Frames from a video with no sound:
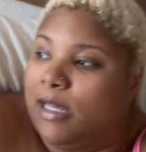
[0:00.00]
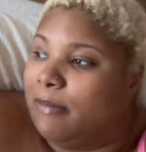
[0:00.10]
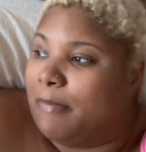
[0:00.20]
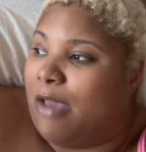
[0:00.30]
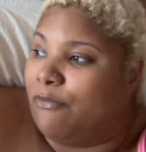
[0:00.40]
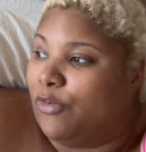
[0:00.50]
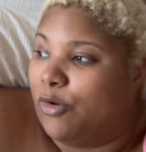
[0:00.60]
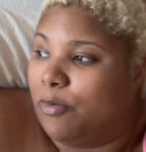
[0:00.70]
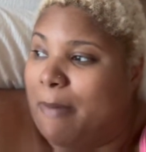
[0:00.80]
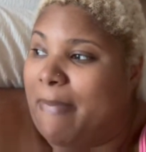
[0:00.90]
my
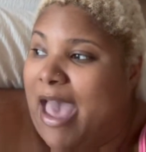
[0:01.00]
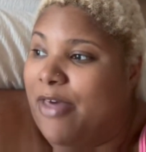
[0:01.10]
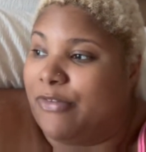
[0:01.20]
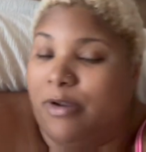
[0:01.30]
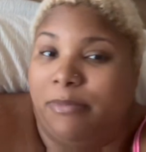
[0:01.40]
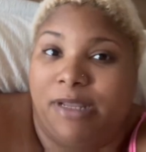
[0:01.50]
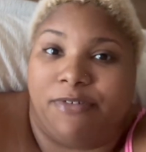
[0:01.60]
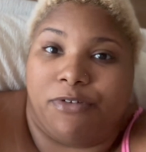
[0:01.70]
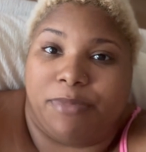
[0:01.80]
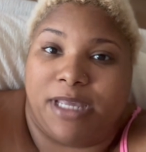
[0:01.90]
room, my bathroom,
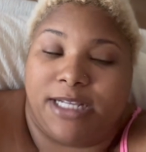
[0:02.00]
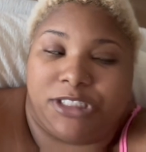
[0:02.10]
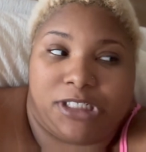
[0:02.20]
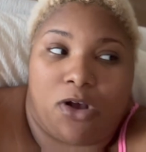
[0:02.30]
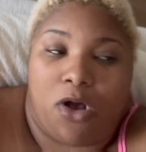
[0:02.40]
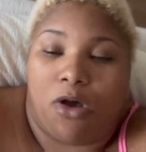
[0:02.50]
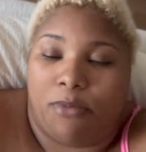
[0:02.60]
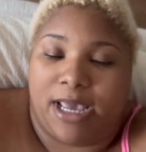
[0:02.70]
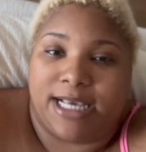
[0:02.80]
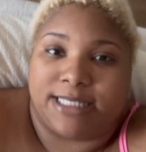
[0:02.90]
living room, kitchen,
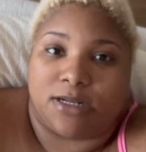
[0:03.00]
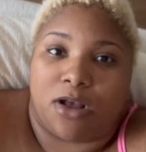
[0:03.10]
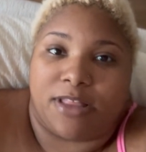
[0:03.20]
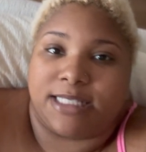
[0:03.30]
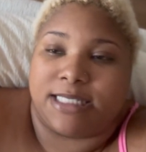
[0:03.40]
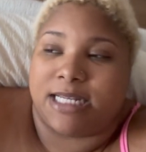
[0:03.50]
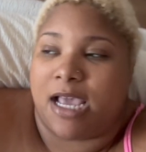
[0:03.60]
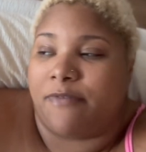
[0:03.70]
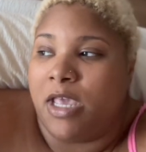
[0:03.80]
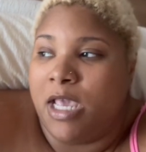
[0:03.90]
hallways, and all that
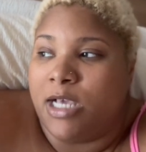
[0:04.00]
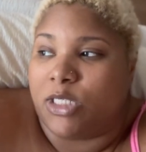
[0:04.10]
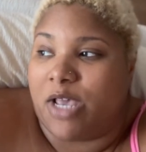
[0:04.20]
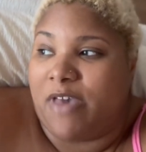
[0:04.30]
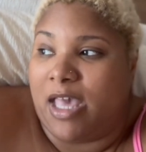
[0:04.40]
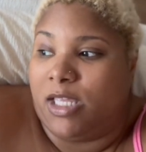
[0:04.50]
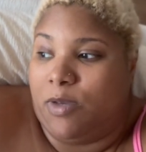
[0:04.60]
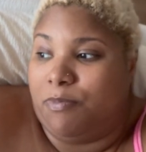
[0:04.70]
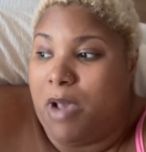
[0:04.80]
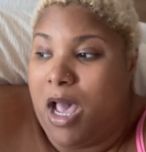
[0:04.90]
stuff. So I
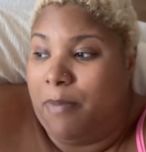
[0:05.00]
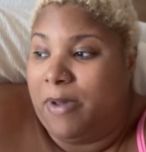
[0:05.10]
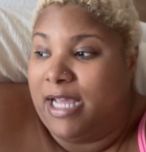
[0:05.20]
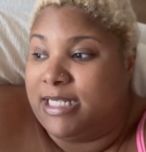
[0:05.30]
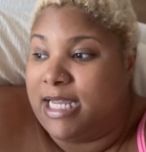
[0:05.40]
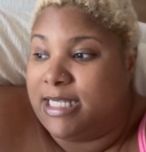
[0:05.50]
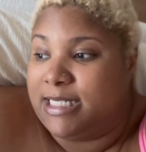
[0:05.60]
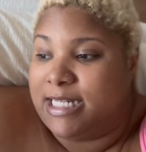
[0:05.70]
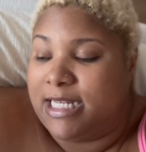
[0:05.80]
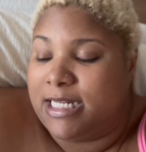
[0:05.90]
vacuumed, mopped, I
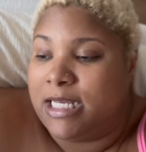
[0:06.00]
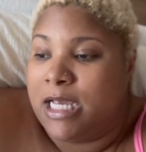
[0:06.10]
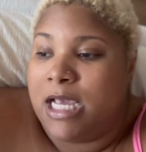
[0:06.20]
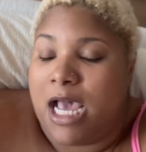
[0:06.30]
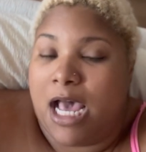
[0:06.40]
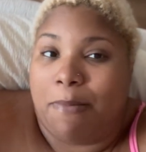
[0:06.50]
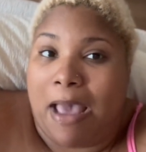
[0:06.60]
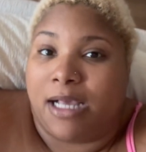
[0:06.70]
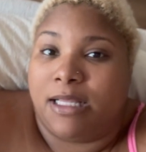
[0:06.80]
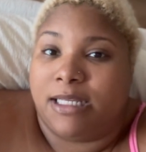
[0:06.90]
dusted,
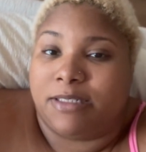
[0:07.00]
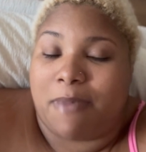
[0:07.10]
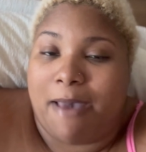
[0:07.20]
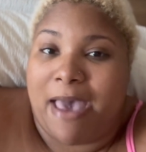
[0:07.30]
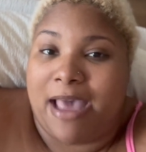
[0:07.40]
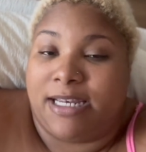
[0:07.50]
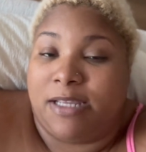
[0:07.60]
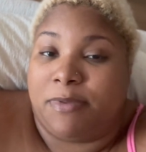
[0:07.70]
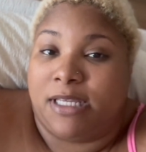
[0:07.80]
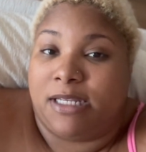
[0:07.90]
I cleaned my
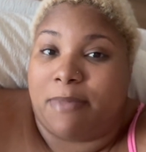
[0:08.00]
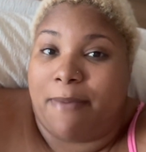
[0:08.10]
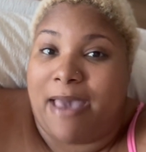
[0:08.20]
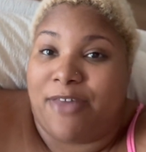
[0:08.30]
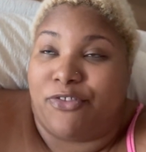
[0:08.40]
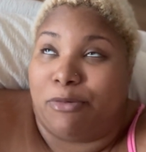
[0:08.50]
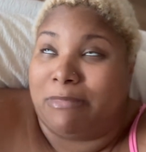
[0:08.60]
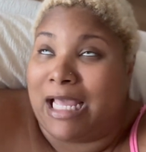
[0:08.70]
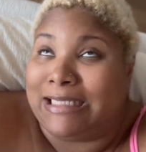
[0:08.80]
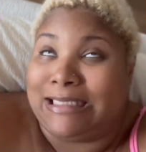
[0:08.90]
deep cleaned my bathroom,
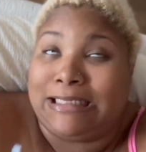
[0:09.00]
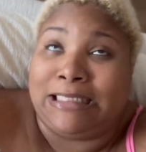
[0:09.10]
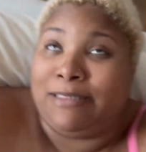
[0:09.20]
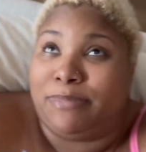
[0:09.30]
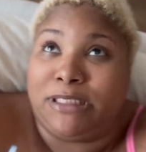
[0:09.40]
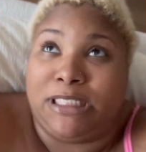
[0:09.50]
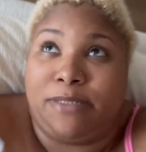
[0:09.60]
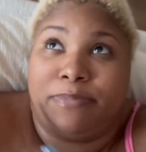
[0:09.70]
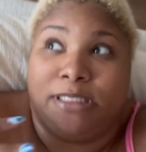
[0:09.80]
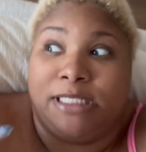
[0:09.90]
like
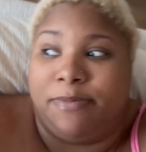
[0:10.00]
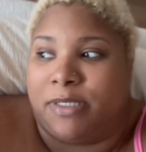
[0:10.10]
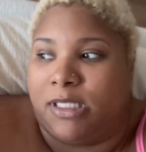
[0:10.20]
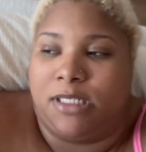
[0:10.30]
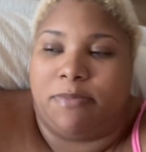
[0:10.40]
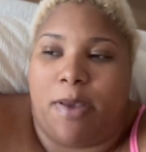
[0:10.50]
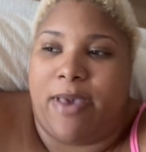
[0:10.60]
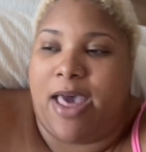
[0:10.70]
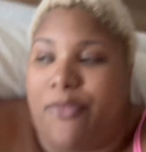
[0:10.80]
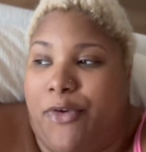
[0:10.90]
deep cleaned my
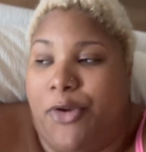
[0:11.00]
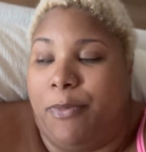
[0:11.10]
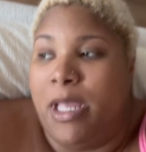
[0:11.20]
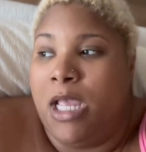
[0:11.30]
bathroom,